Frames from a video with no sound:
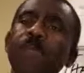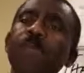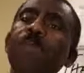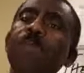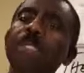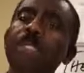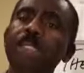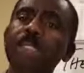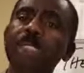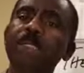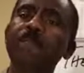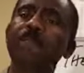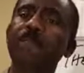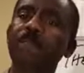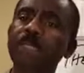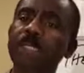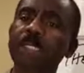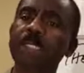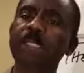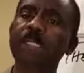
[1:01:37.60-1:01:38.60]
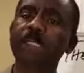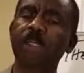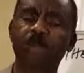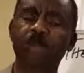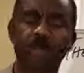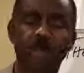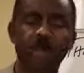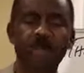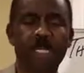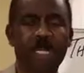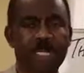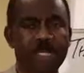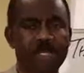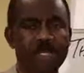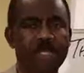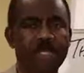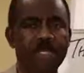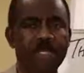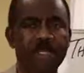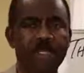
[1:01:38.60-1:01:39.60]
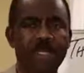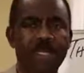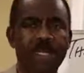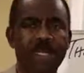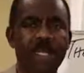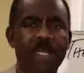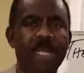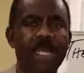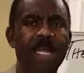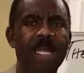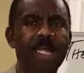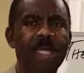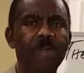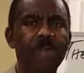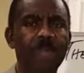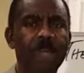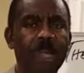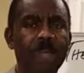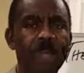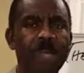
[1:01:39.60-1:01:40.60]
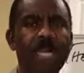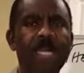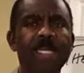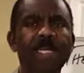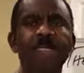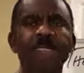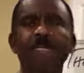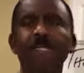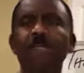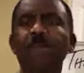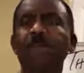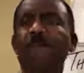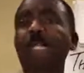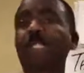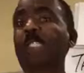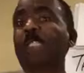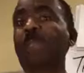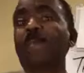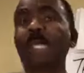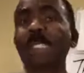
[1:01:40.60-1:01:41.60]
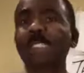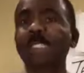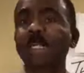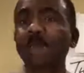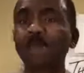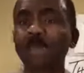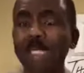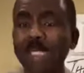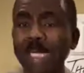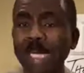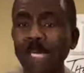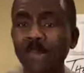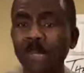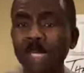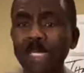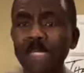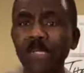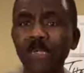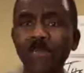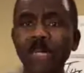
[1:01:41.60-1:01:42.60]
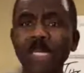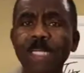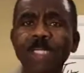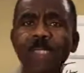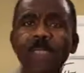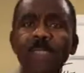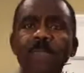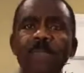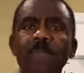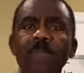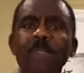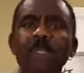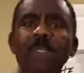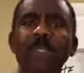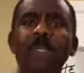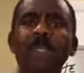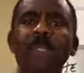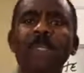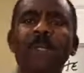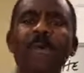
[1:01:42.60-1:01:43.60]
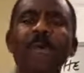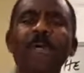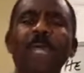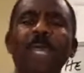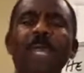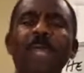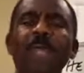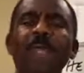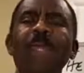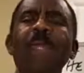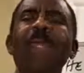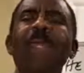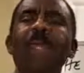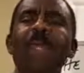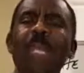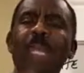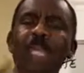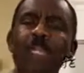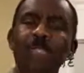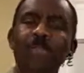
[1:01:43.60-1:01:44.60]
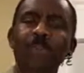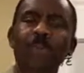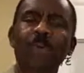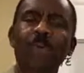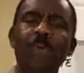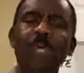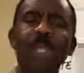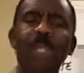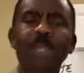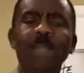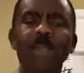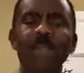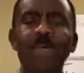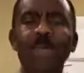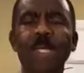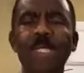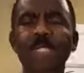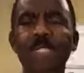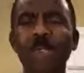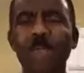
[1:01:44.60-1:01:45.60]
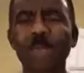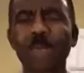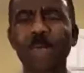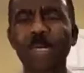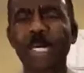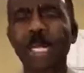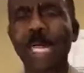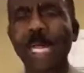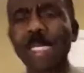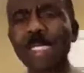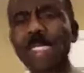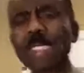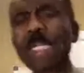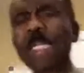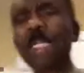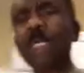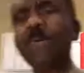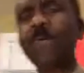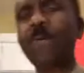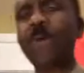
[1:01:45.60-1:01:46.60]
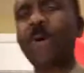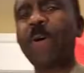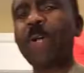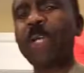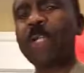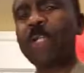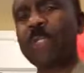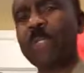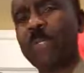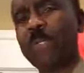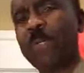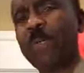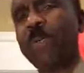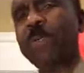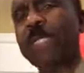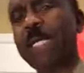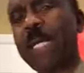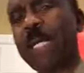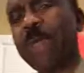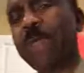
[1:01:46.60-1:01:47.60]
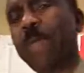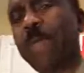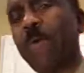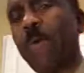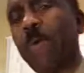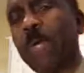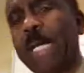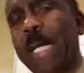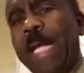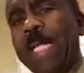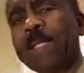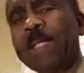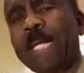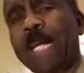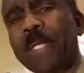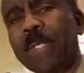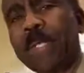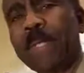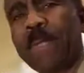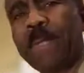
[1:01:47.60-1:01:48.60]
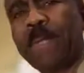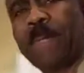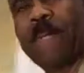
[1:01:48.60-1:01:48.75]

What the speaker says: Rusty's Brosis Foundation, and you'll be amazed. You might just find something that will interest you. Okay? Enjoy the rest of your day and see you on Tuesday for our next session.